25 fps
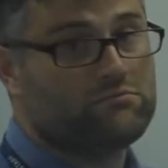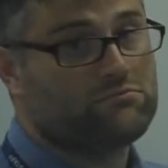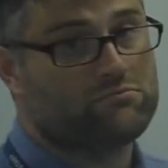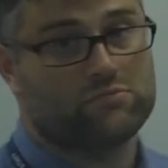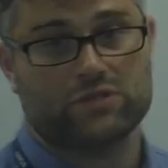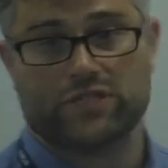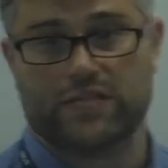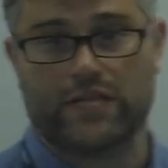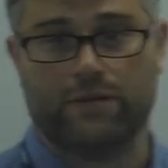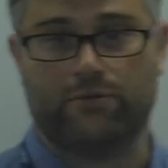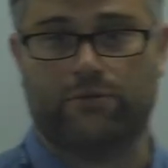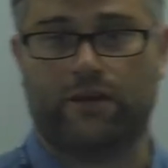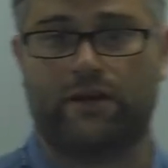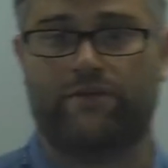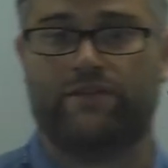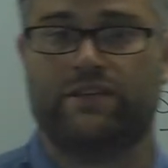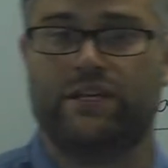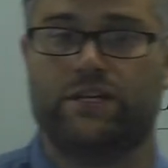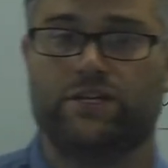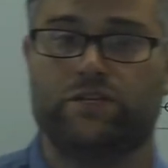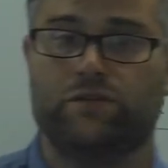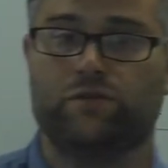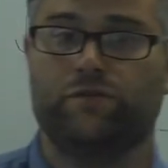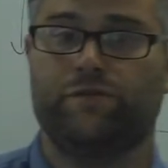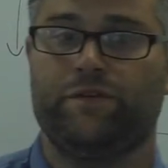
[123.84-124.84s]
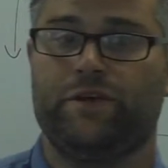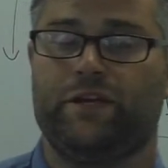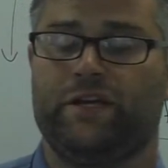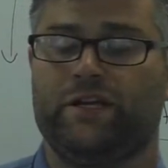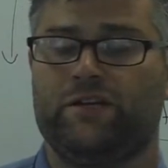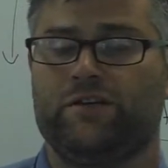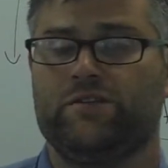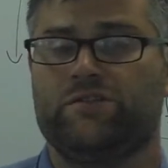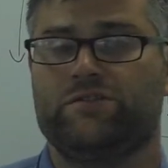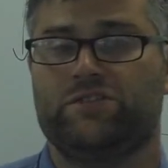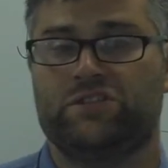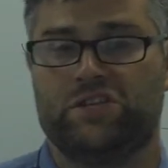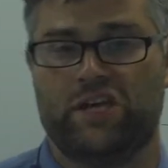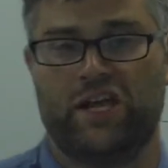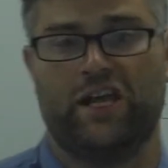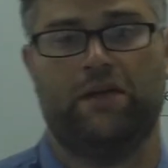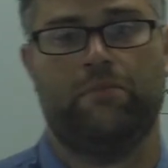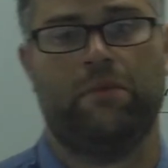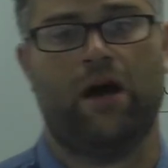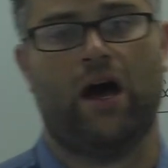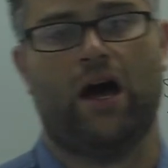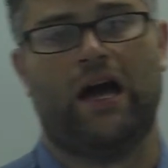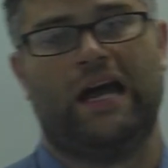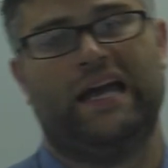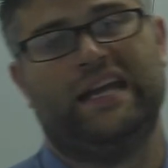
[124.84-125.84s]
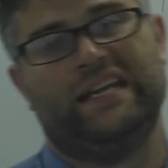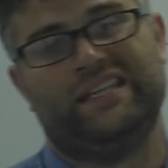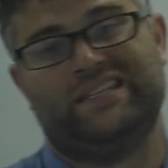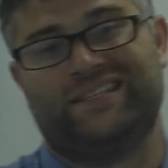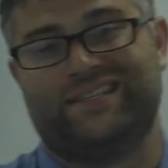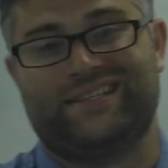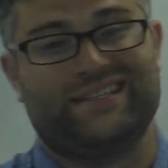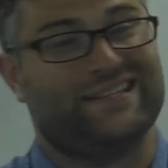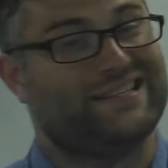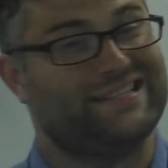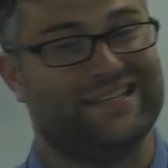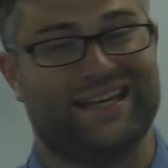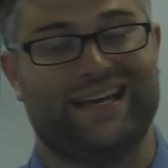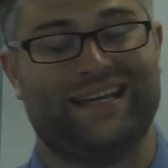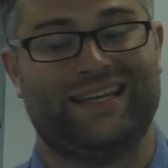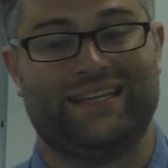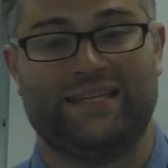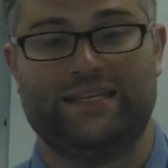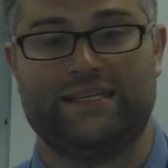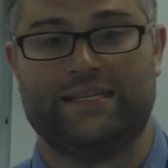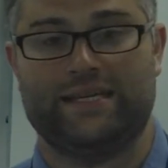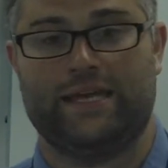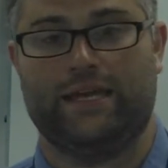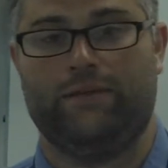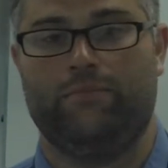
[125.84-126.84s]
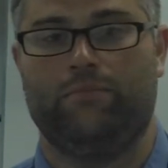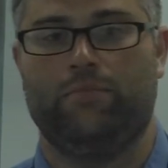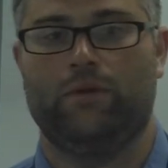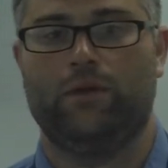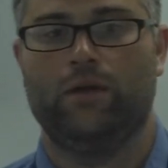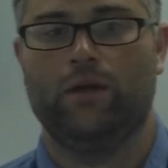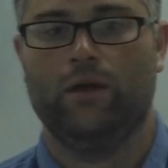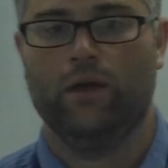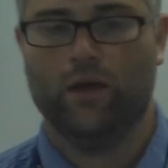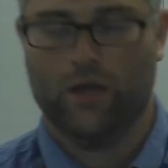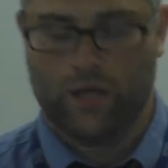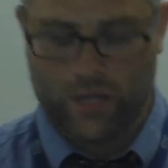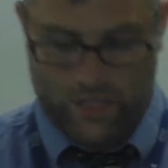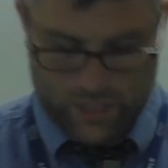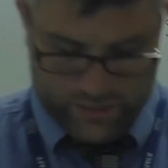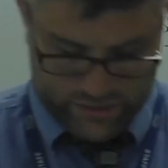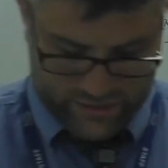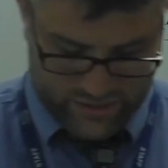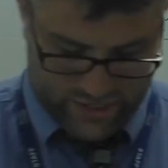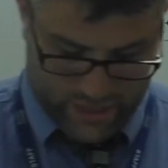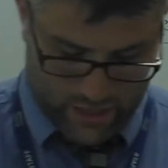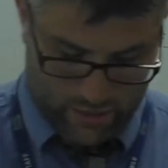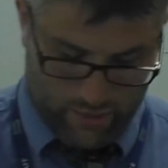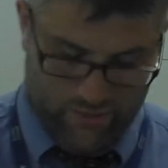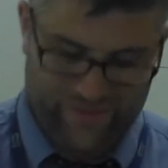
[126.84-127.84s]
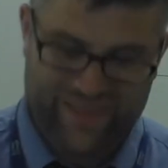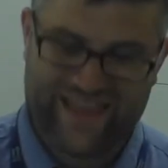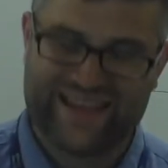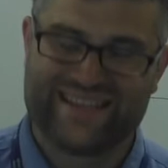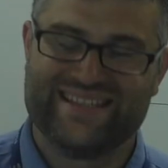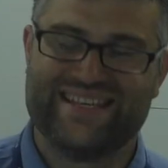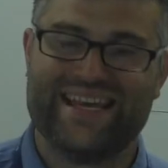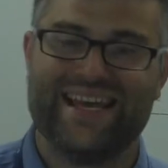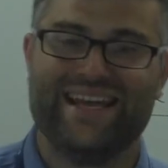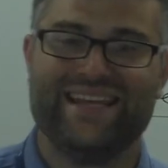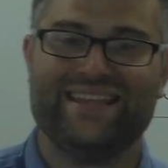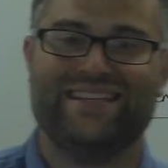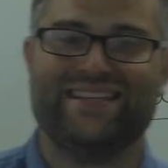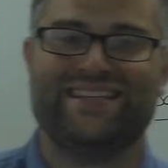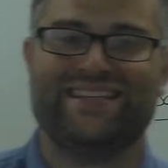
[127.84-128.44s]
Same gravitational field, same height, exactly the same. So they take the